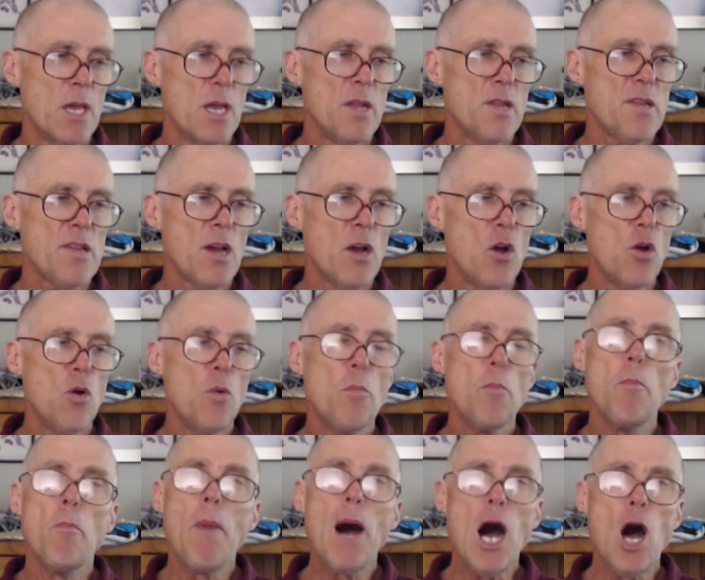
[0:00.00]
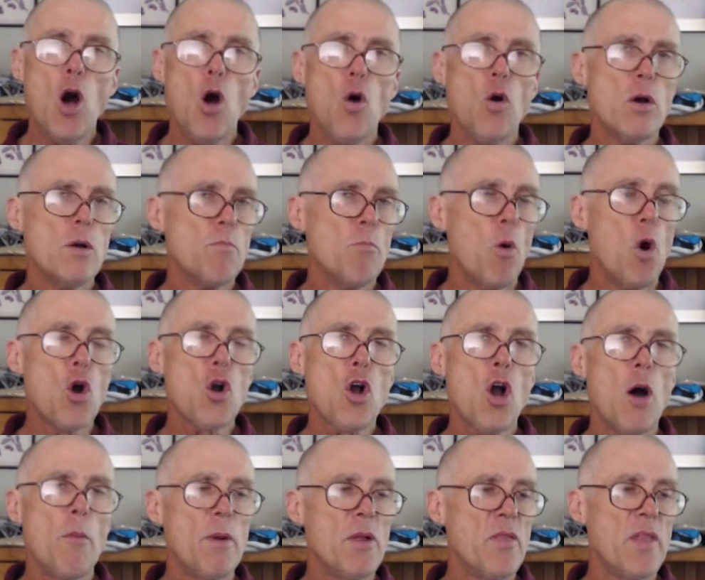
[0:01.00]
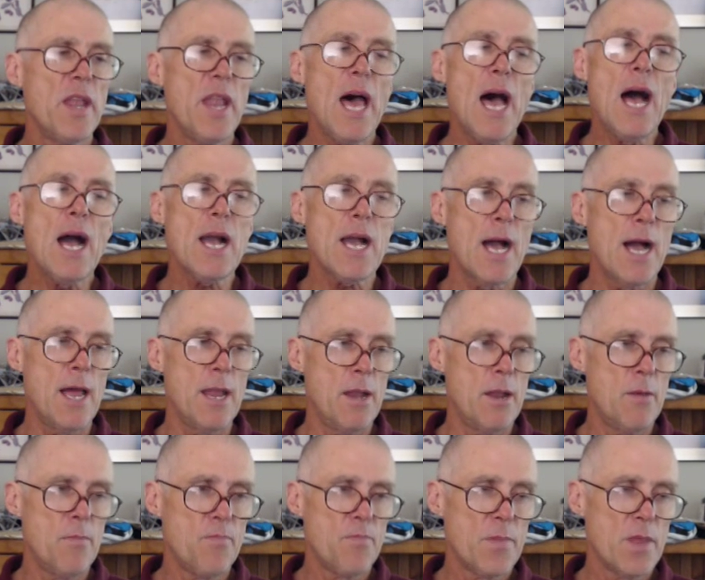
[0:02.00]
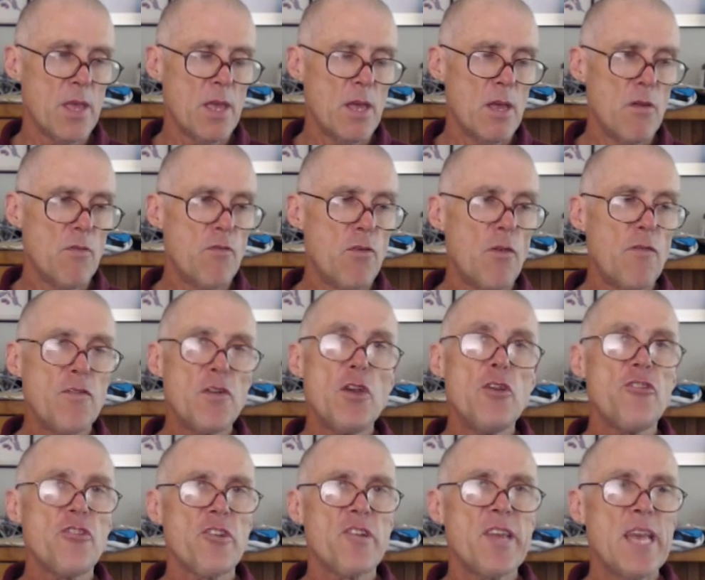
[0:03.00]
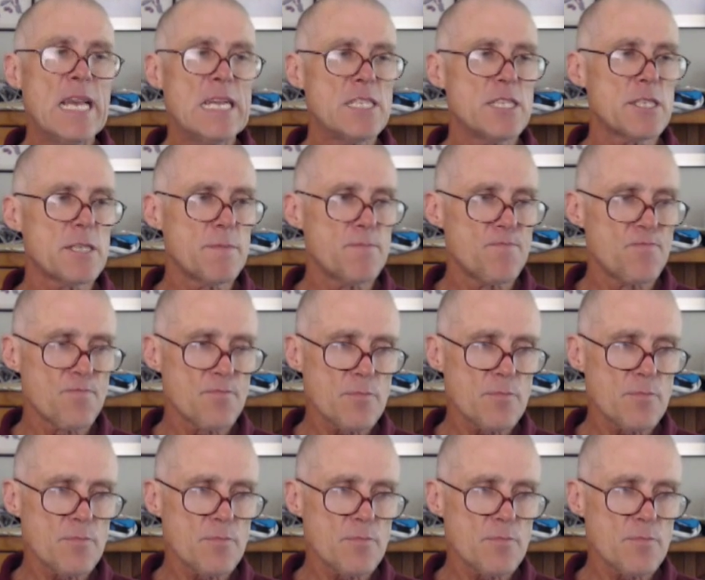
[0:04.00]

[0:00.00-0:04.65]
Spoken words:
So mau, more common than akan for future tense.